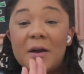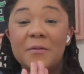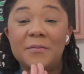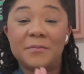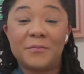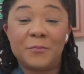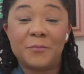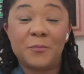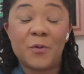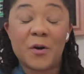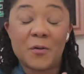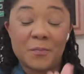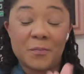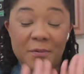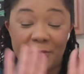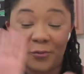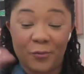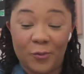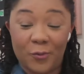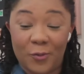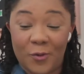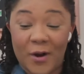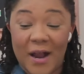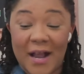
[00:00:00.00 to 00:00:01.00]
well,
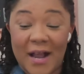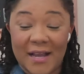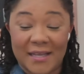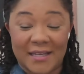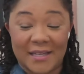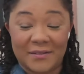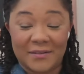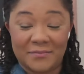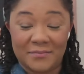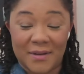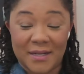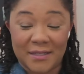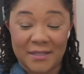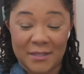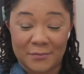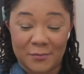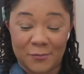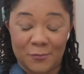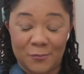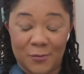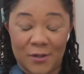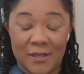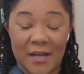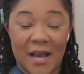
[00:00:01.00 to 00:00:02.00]
before I give my number
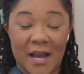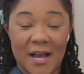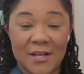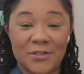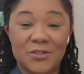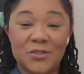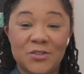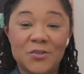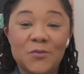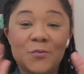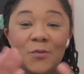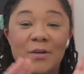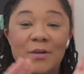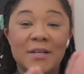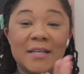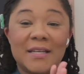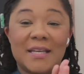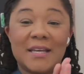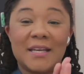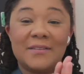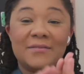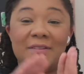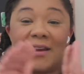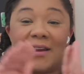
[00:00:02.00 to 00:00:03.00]
one, I do want to
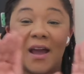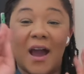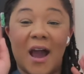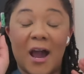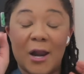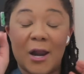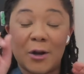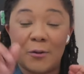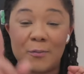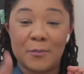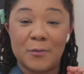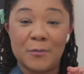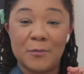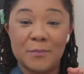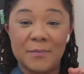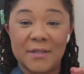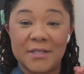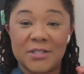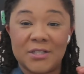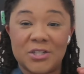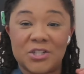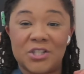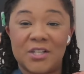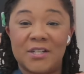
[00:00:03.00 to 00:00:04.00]
give an honorable
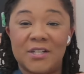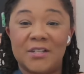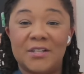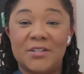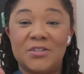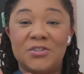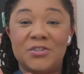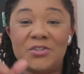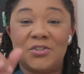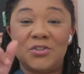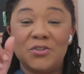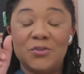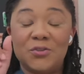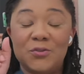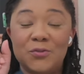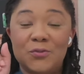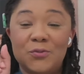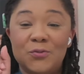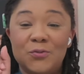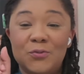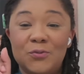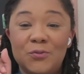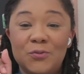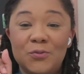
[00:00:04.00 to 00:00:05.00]
mention
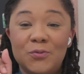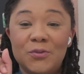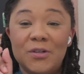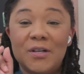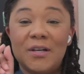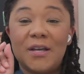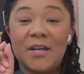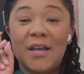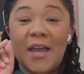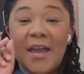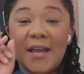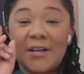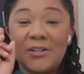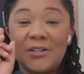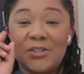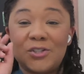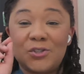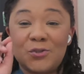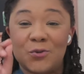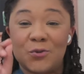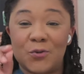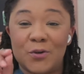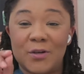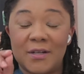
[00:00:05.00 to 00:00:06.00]
to
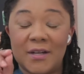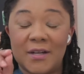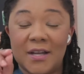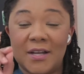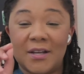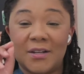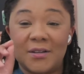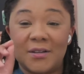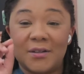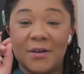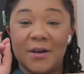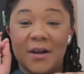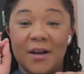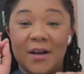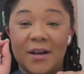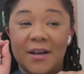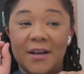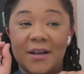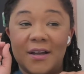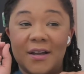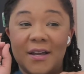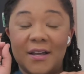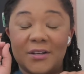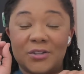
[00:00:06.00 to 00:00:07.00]
uh,
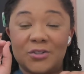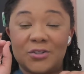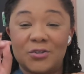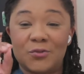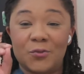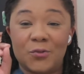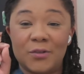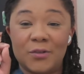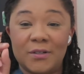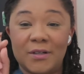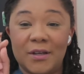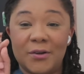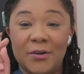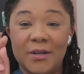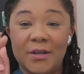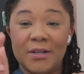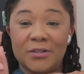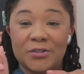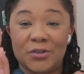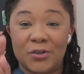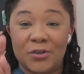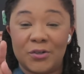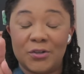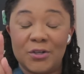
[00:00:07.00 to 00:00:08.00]
uh, extraordinary
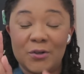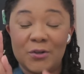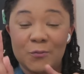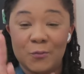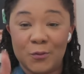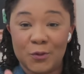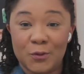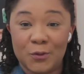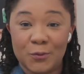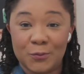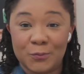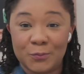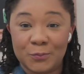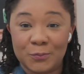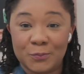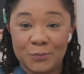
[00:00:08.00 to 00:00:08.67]
attorney Wu.